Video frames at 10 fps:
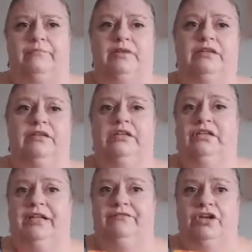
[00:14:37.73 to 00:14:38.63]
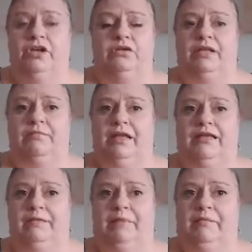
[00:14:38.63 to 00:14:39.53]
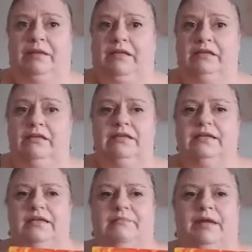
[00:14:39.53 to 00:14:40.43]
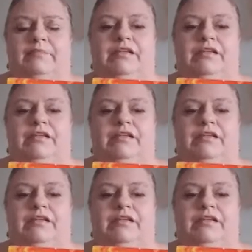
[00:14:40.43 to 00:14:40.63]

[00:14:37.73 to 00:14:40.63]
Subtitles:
but you never know, there may be.